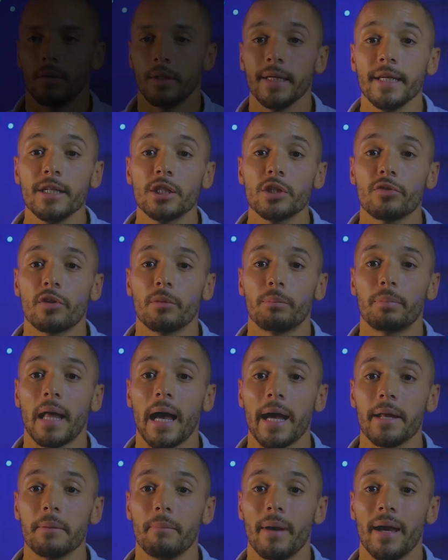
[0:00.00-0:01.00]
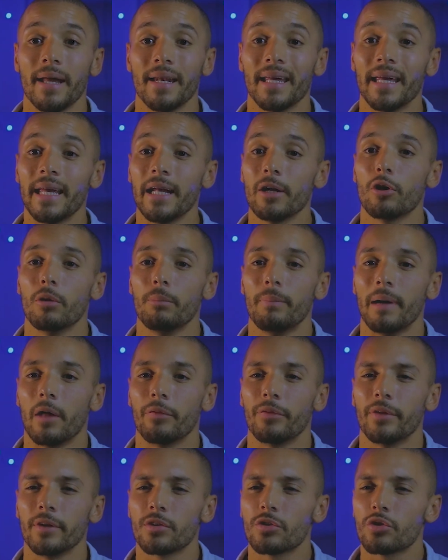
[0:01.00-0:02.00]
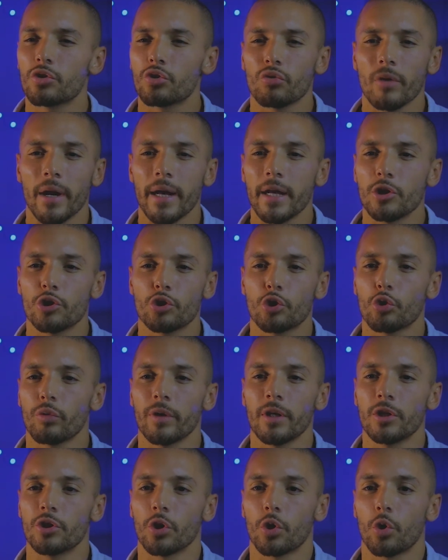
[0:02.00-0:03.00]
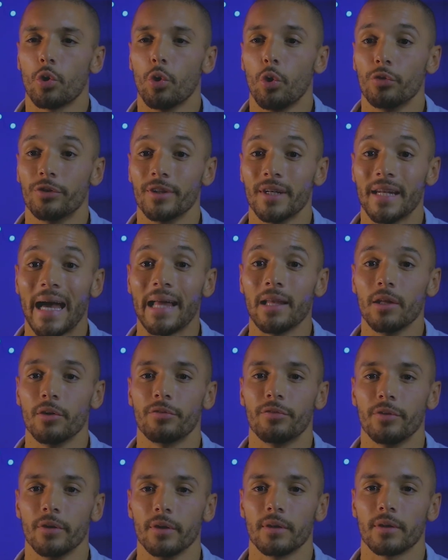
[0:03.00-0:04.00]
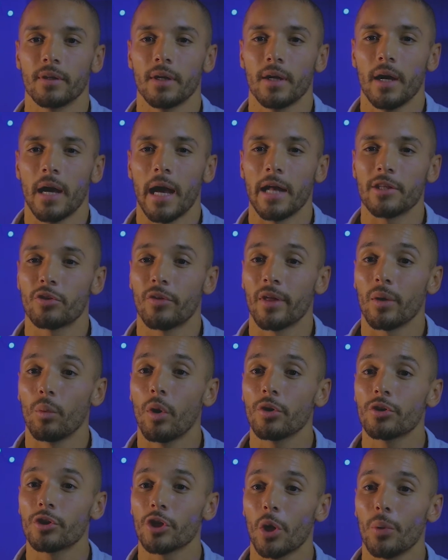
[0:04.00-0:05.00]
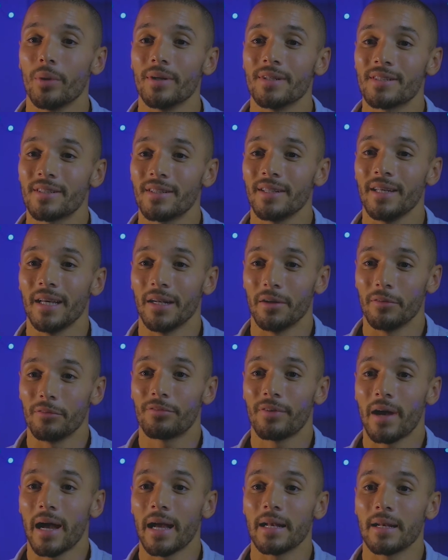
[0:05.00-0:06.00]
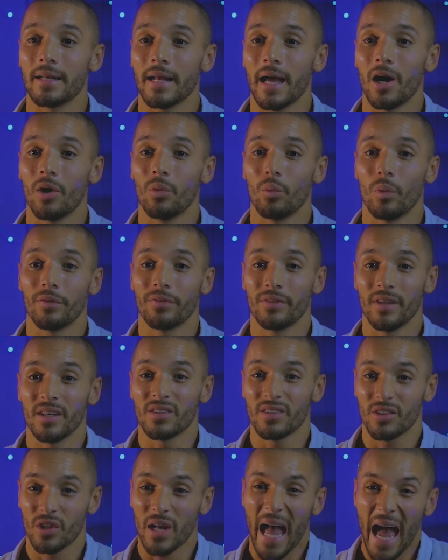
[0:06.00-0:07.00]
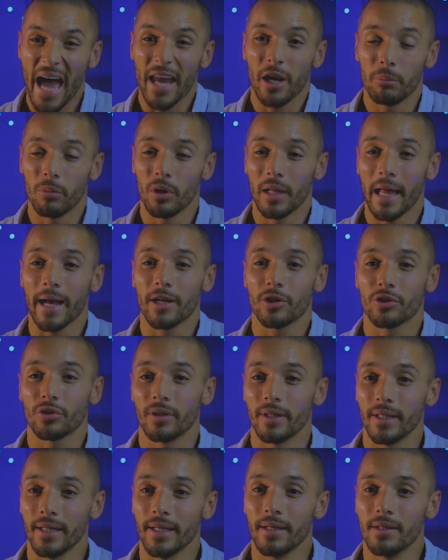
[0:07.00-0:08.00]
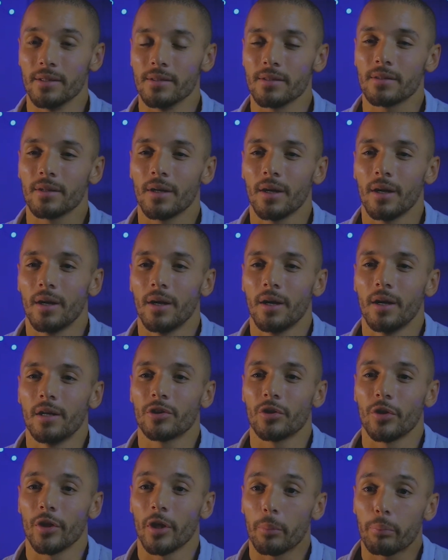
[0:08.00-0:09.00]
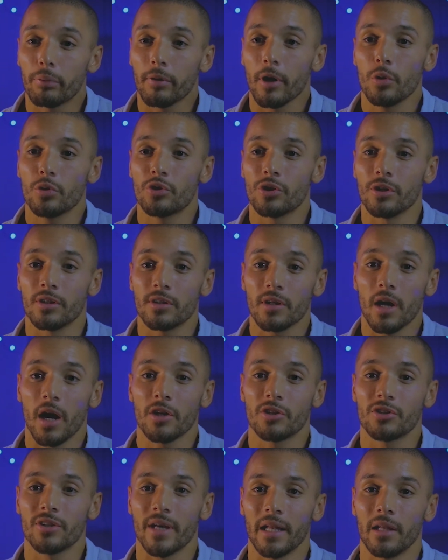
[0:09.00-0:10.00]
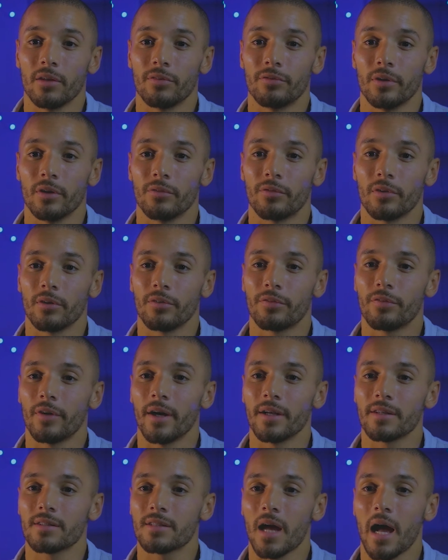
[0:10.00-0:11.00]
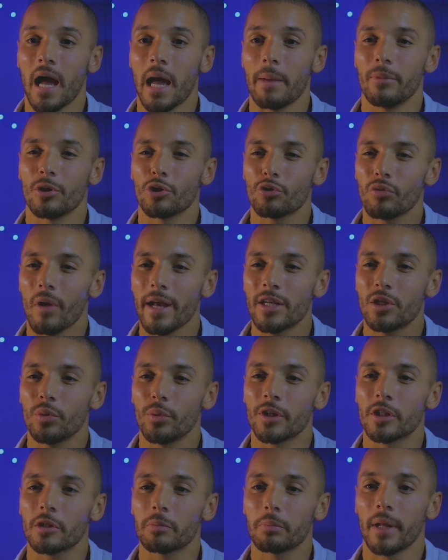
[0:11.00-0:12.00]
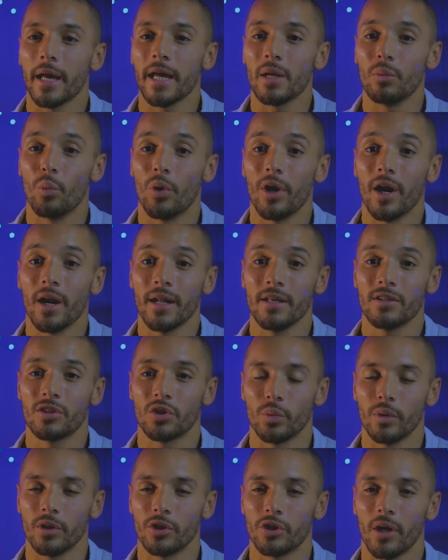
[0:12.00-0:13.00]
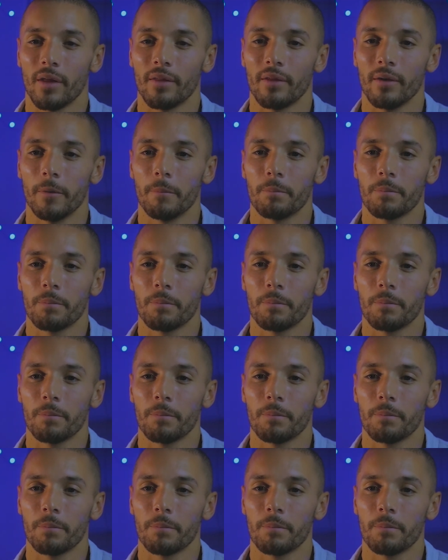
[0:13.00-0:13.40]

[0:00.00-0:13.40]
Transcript: Each of the blind men hear about this strange creature called an elephant, and so they want to go and see it and find out what this animal actually is. So they approach and touch the elephant for the first time and try to explain what it is to each other.